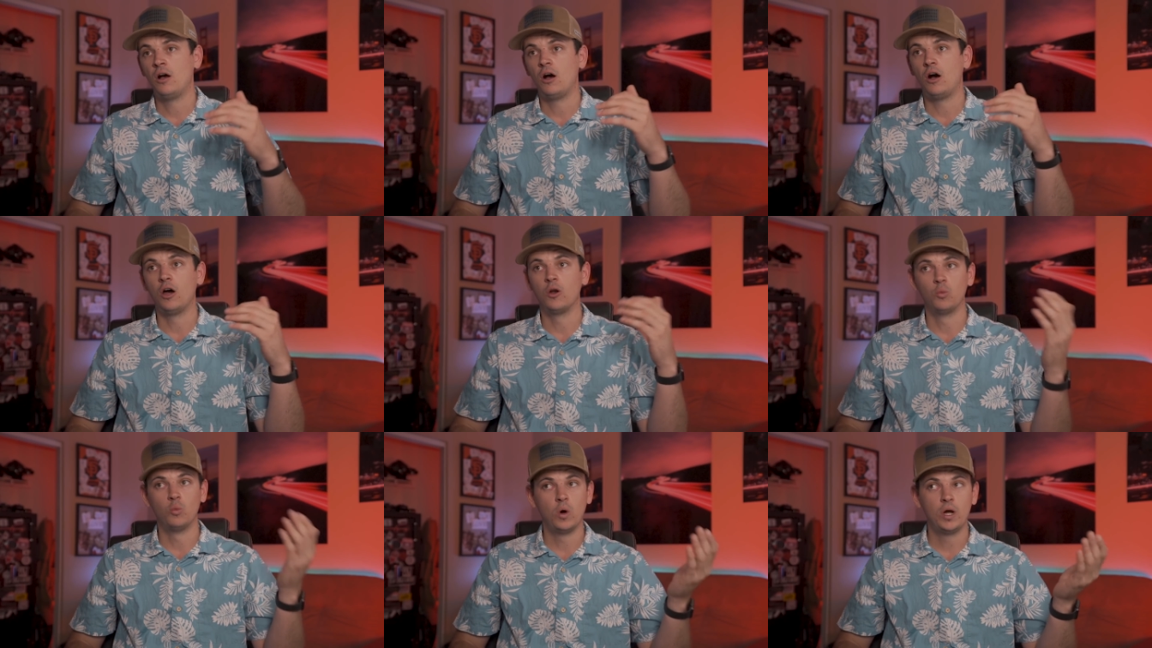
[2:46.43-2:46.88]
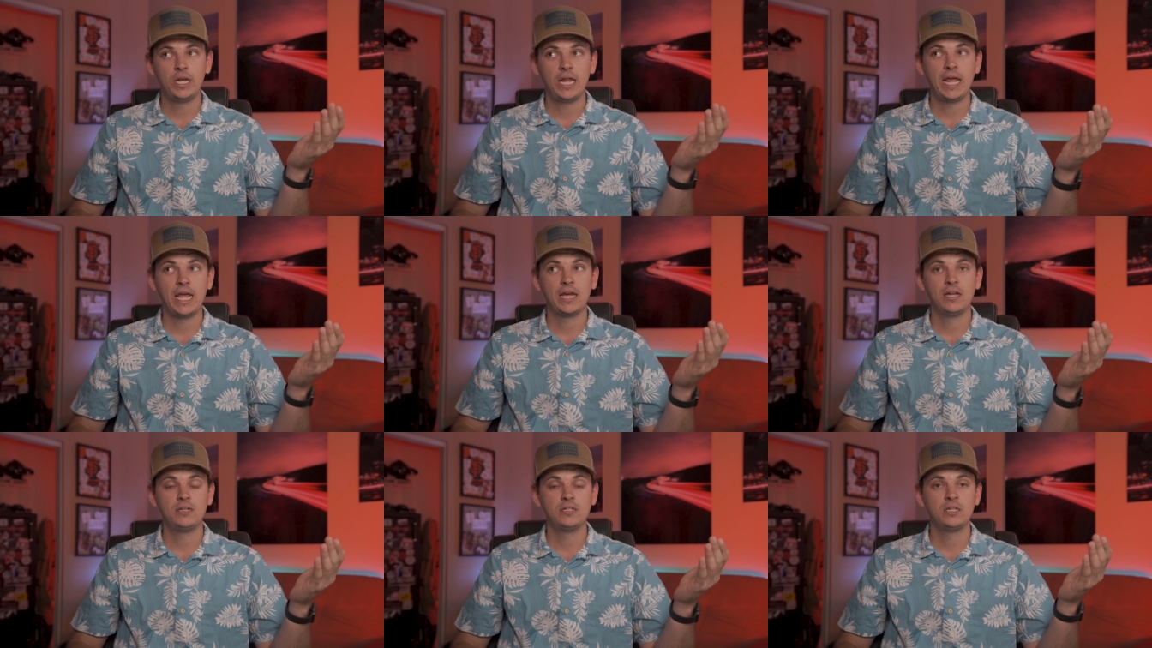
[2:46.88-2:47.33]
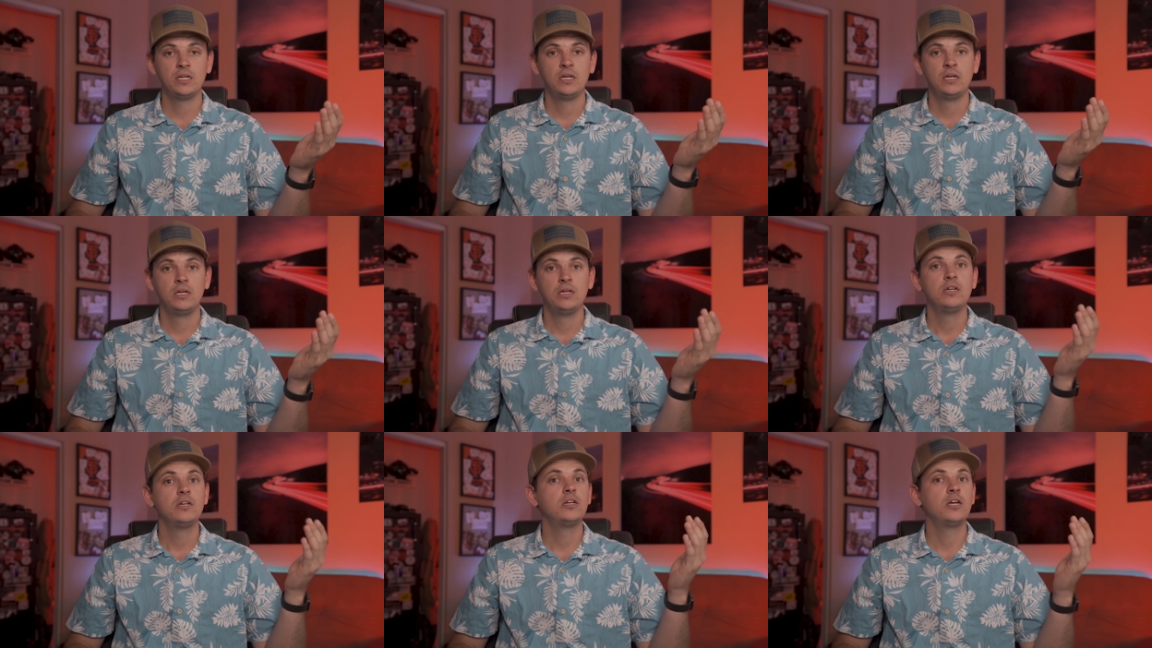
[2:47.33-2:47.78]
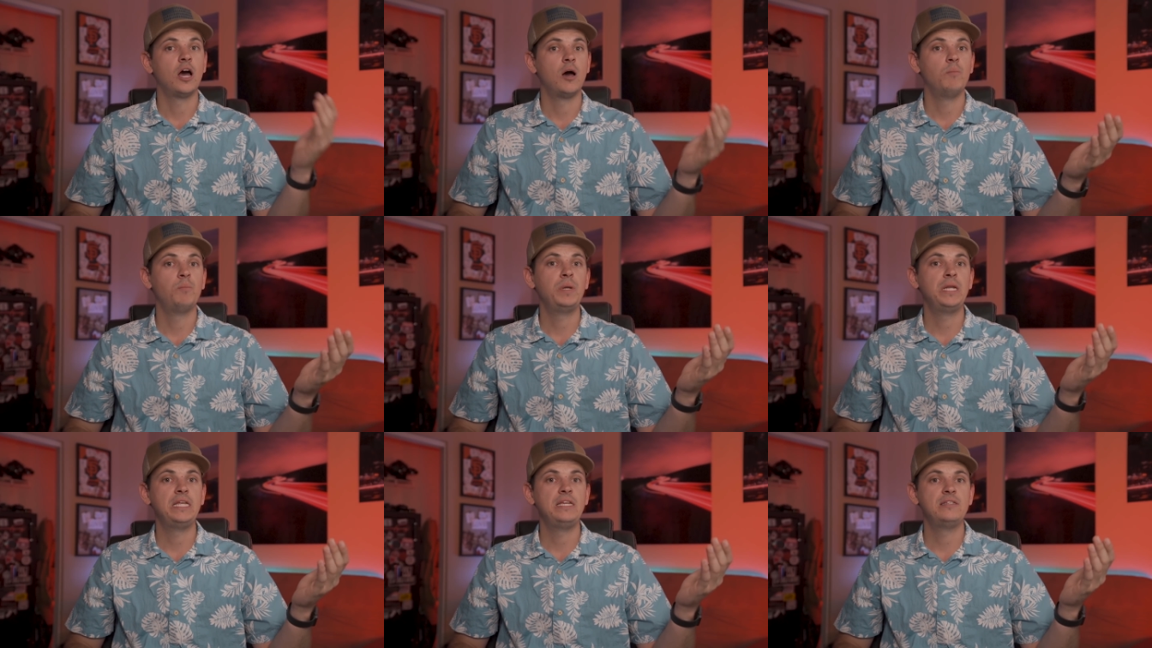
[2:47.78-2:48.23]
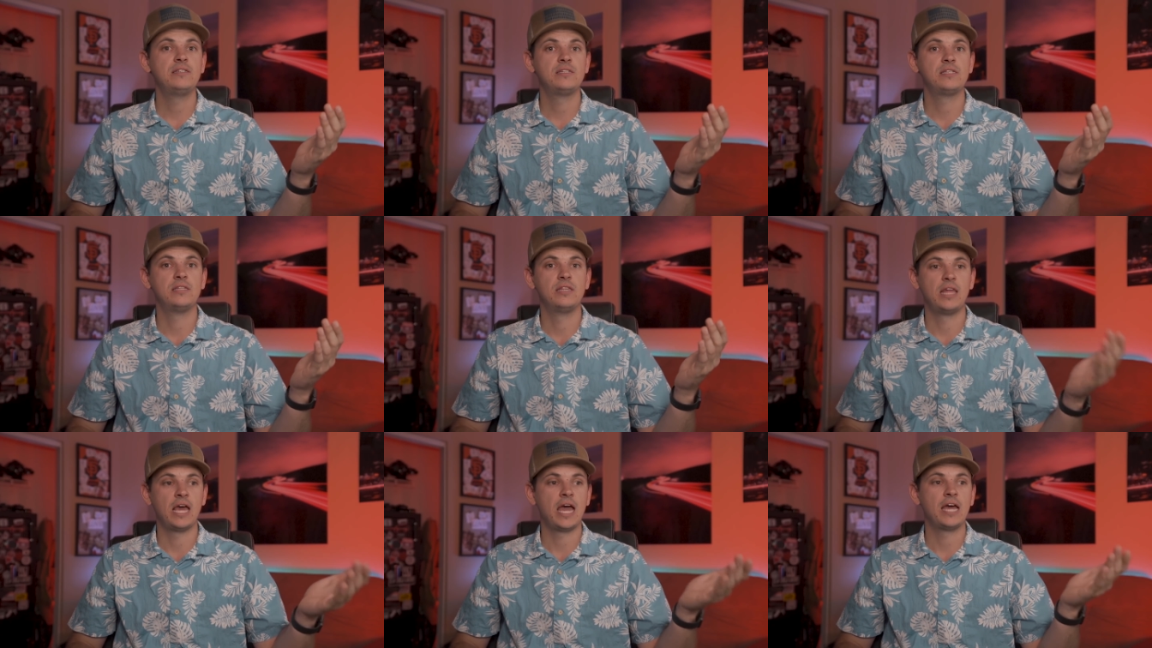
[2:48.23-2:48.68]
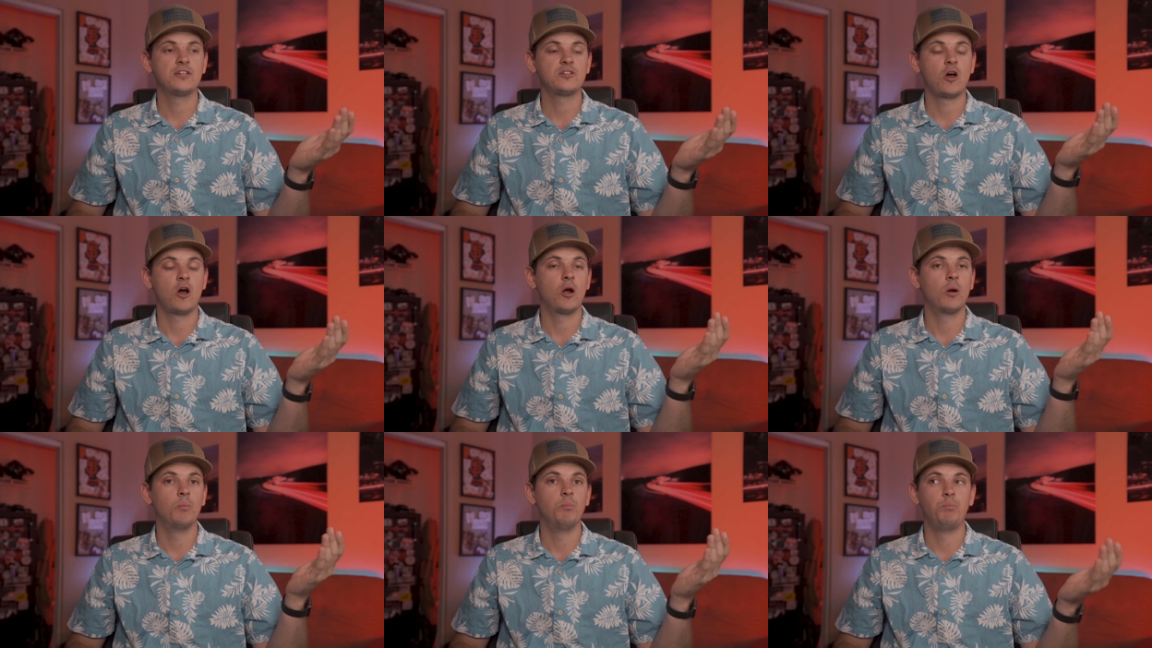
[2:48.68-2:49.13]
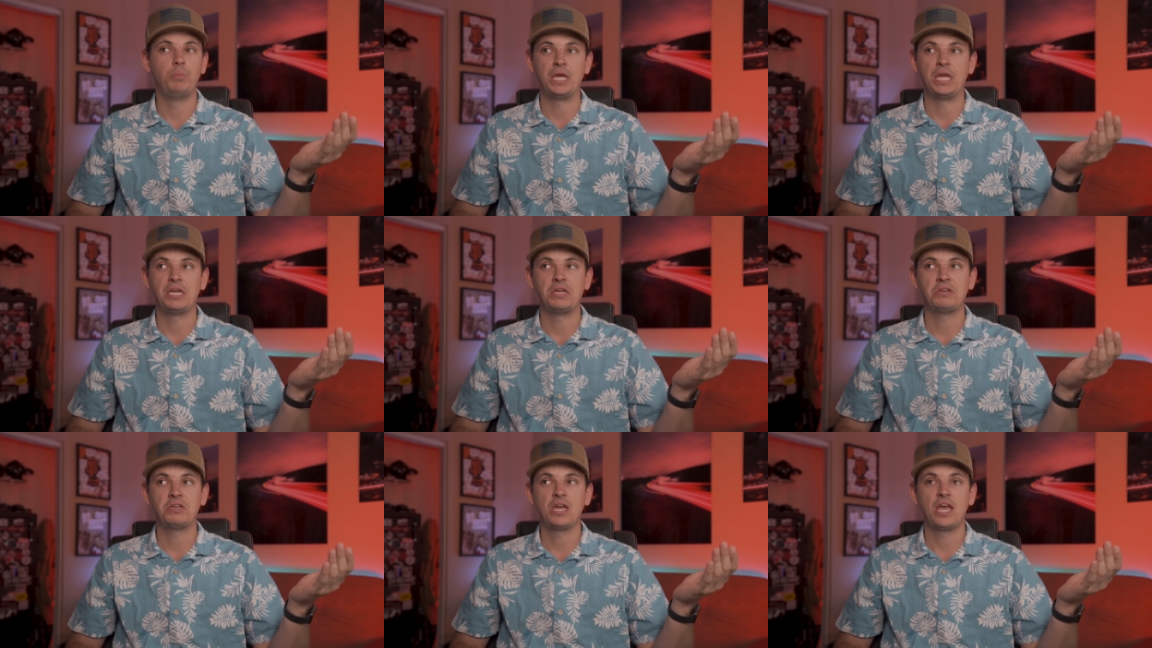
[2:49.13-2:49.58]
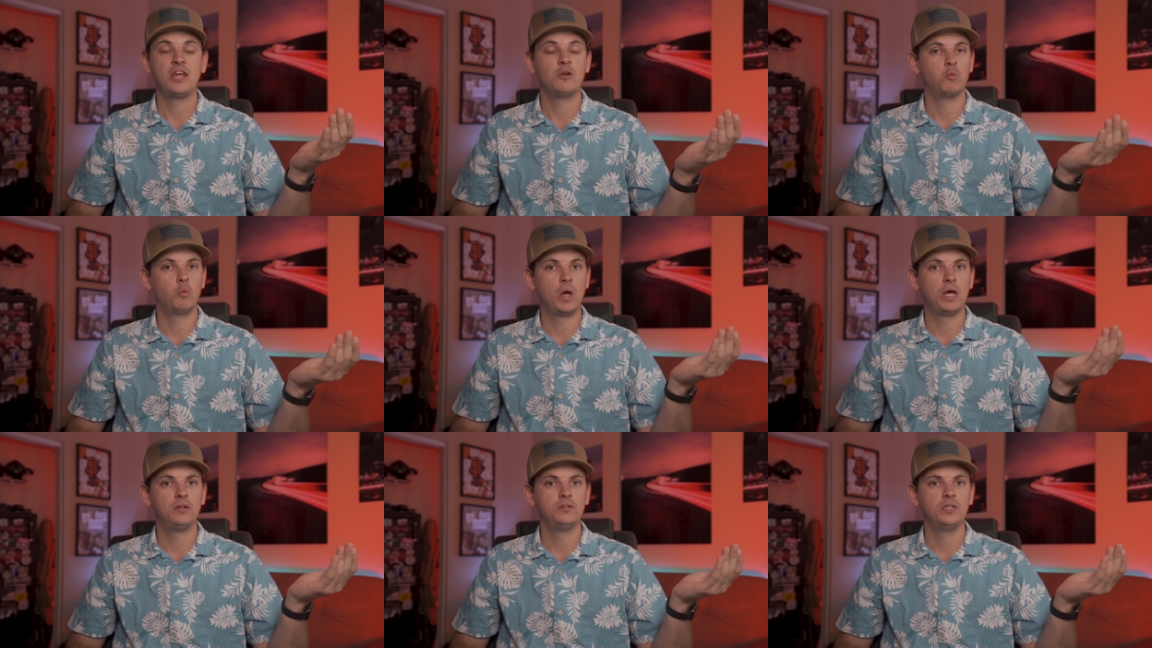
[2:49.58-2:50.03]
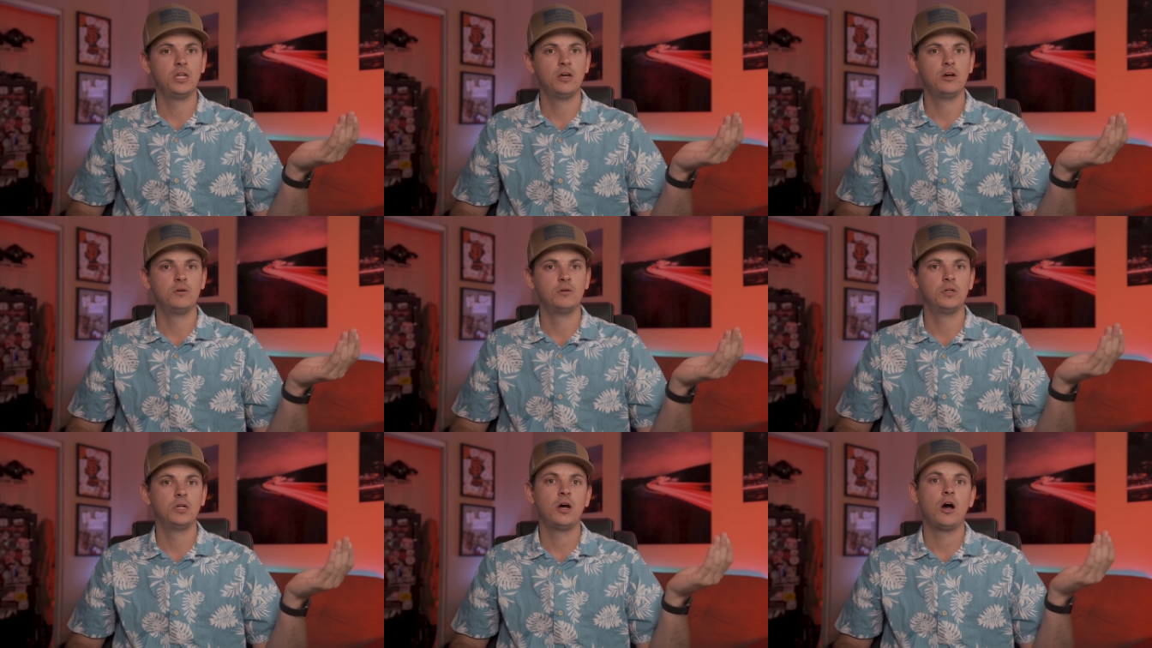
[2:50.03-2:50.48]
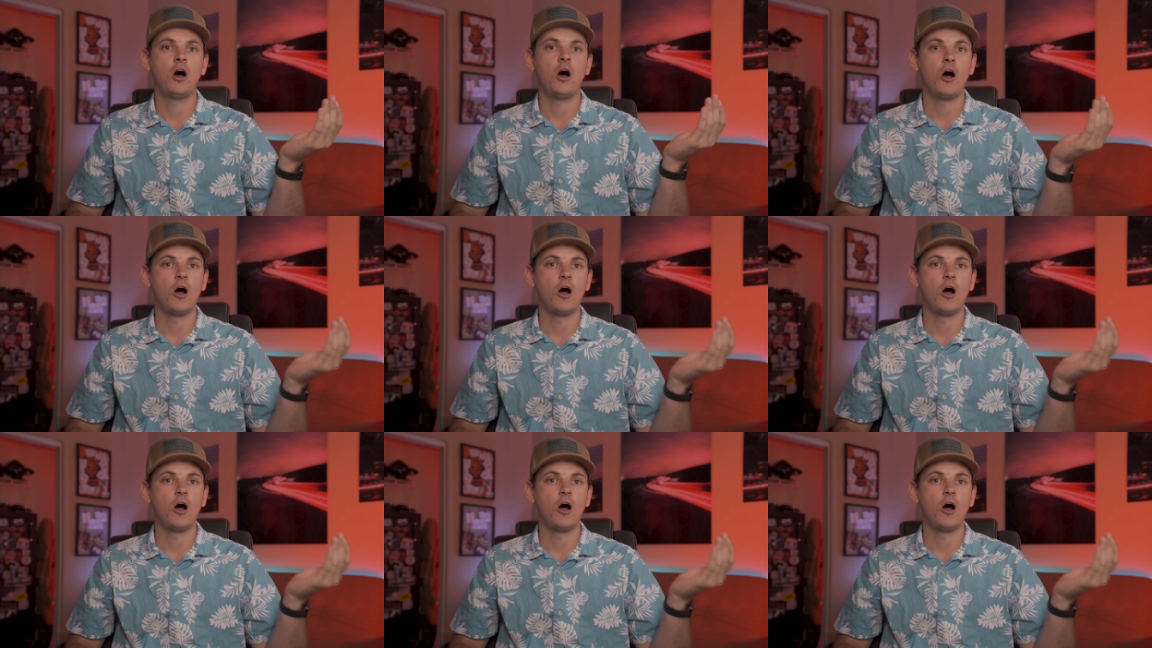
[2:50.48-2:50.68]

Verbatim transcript: on one hand, companies that are big and well known